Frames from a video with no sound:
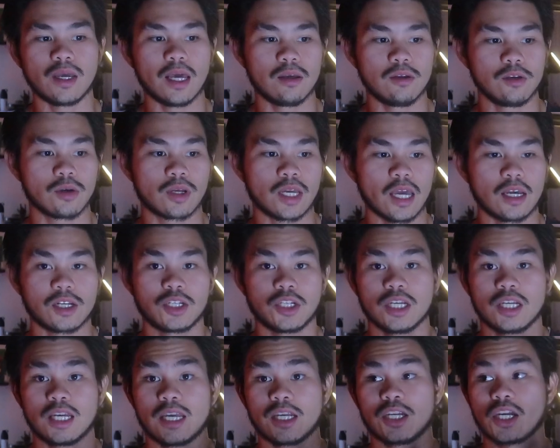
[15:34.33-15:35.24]
she
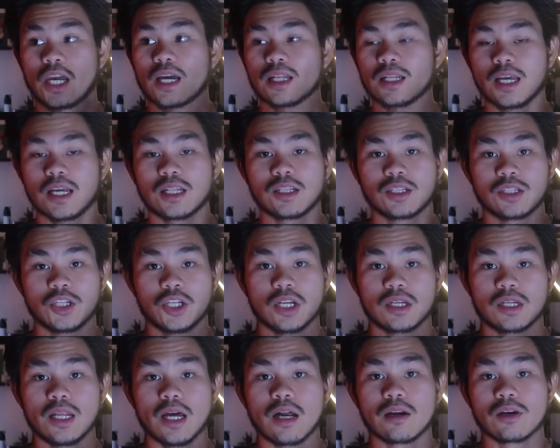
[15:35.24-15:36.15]
can't get
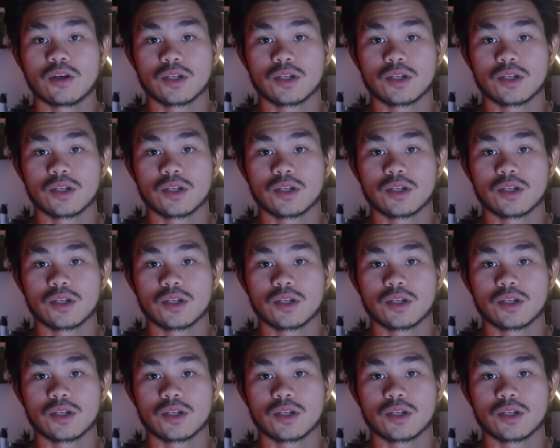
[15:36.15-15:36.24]
shit done